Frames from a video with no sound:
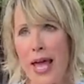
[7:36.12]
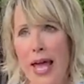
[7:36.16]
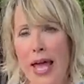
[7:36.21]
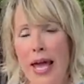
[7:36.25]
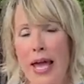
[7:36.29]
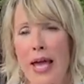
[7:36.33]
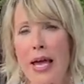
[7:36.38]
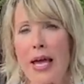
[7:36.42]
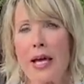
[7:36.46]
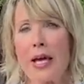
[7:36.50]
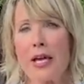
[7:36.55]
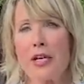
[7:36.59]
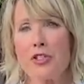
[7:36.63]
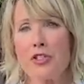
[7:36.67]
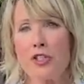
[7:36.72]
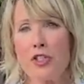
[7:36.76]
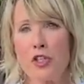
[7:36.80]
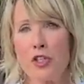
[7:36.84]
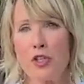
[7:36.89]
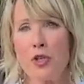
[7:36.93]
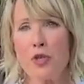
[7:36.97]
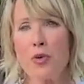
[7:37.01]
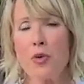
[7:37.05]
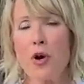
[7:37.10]
and
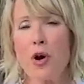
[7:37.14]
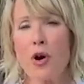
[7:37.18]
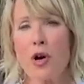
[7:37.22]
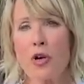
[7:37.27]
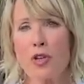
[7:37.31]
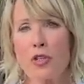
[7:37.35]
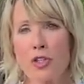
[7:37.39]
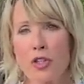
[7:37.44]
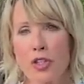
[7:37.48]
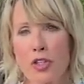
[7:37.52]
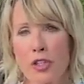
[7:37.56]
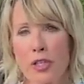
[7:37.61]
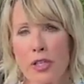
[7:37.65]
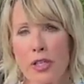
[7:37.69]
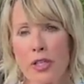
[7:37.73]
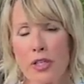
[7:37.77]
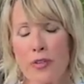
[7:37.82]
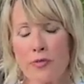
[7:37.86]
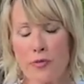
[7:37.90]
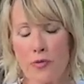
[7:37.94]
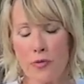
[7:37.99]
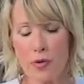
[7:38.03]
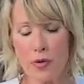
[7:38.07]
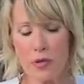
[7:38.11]
you are
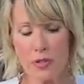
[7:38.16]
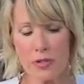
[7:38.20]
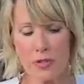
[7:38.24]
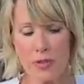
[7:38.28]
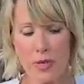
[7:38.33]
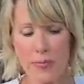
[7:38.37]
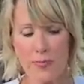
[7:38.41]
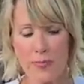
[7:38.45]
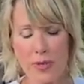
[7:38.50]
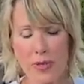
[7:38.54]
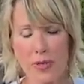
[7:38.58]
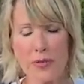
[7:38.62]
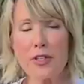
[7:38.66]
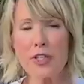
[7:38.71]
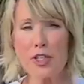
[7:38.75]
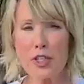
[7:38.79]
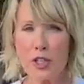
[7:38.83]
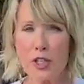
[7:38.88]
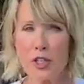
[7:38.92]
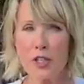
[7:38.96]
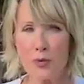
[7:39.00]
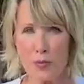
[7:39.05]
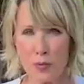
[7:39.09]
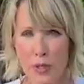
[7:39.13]
looking for something that
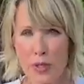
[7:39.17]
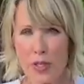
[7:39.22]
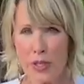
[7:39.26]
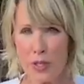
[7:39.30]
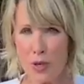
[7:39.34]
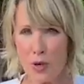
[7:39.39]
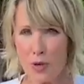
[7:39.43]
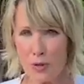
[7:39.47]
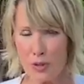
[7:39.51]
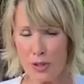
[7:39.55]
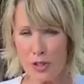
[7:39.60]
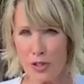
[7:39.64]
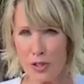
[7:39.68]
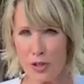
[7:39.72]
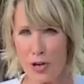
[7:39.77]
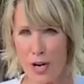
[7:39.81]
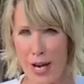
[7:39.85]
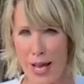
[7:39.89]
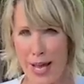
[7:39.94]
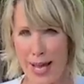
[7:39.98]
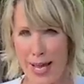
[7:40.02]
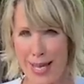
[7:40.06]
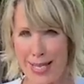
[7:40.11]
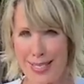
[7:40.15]
you can really hold in your
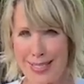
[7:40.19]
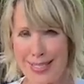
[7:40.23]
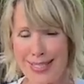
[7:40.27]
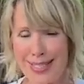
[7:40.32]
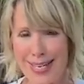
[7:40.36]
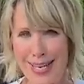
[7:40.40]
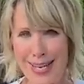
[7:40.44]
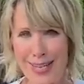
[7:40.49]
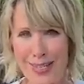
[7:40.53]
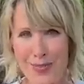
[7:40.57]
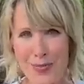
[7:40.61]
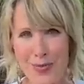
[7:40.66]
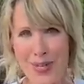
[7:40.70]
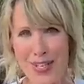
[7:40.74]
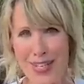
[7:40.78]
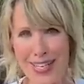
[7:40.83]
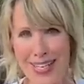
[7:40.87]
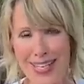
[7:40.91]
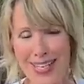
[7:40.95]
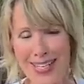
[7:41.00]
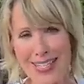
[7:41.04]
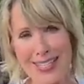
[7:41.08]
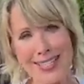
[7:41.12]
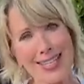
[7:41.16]
hands and
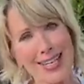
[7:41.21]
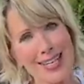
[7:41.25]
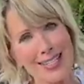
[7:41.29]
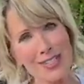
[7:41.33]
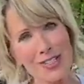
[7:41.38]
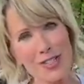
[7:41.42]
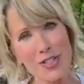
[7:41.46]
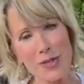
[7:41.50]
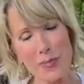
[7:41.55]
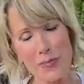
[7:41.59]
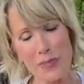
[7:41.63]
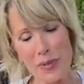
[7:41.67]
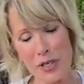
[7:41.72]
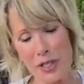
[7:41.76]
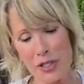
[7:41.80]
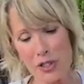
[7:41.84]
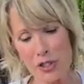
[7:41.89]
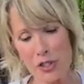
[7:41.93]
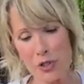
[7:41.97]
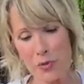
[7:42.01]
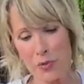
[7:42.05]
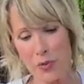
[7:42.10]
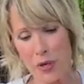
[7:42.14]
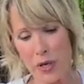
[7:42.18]
read and take to the
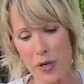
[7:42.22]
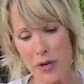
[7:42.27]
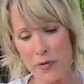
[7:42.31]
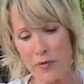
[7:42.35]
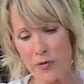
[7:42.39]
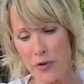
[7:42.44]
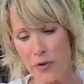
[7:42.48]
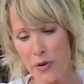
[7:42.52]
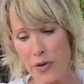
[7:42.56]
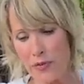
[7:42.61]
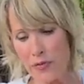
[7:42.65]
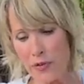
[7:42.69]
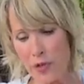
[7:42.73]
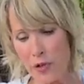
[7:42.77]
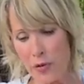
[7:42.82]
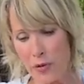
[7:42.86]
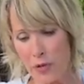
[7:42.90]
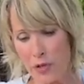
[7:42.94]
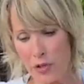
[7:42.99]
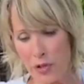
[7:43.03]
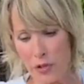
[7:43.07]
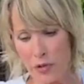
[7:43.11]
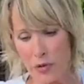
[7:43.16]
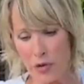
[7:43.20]
beach or whatever, if you're
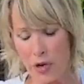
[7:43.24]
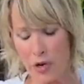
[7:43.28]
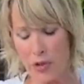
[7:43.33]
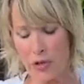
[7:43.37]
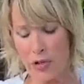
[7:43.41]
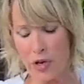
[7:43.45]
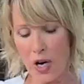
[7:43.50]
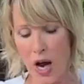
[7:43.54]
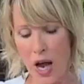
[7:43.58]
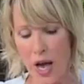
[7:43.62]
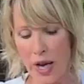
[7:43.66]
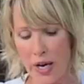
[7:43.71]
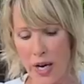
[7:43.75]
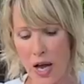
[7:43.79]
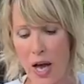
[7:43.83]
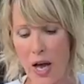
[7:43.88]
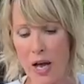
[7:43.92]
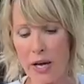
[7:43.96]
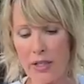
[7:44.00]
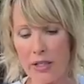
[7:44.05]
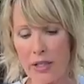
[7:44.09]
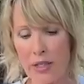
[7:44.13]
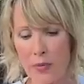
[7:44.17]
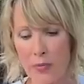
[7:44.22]
a new gardener, I
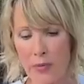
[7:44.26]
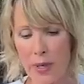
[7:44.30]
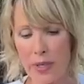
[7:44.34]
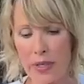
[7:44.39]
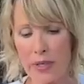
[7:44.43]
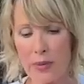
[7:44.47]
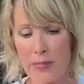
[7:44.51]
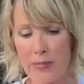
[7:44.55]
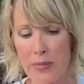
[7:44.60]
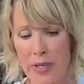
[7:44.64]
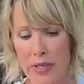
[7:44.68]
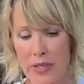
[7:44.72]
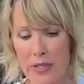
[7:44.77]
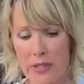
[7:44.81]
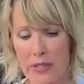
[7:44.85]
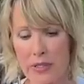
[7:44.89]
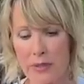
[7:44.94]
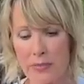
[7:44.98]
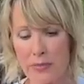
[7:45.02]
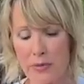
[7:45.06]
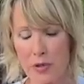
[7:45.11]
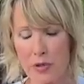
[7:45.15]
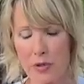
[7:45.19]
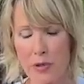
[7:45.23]
highly recommend a
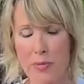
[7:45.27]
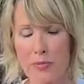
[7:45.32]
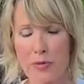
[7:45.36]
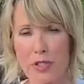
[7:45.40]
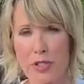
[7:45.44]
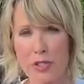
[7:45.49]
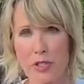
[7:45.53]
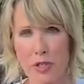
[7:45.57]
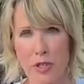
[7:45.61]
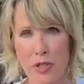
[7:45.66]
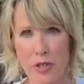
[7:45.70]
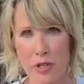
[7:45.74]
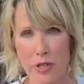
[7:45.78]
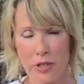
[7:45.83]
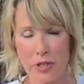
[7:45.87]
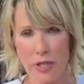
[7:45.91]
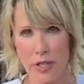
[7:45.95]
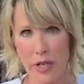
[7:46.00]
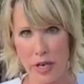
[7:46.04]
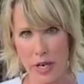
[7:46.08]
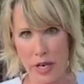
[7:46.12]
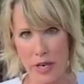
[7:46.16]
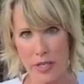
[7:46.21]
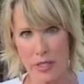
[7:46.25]
subscription to
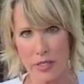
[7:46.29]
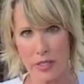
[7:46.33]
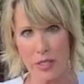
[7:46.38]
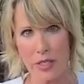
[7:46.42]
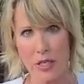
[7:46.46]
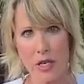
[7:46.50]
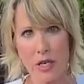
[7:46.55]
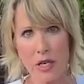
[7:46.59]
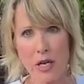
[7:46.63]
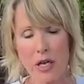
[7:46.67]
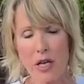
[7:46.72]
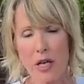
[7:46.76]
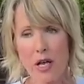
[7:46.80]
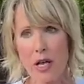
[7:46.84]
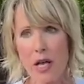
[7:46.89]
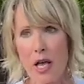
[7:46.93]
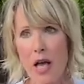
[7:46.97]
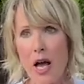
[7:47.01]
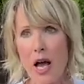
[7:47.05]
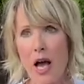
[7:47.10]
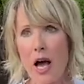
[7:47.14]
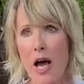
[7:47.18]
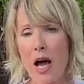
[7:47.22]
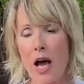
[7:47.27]
Garden Gate
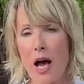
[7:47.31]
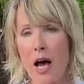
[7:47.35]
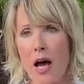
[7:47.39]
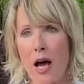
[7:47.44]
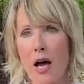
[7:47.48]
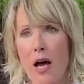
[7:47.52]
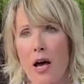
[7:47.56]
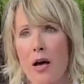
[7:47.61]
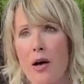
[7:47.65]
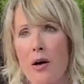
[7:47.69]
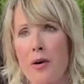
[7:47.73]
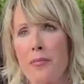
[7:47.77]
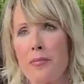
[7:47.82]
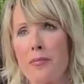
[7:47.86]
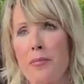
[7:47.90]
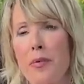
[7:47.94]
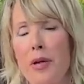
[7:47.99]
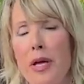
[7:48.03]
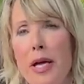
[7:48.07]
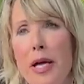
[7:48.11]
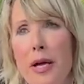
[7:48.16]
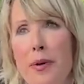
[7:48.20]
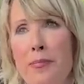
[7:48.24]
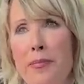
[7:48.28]
um,
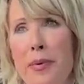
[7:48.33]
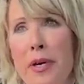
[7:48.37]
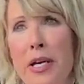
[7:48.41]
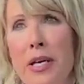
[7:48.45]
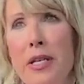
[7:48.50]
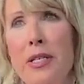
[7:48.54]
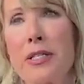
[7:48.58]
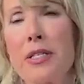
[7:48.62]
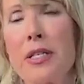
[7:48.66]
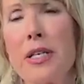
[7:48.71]
because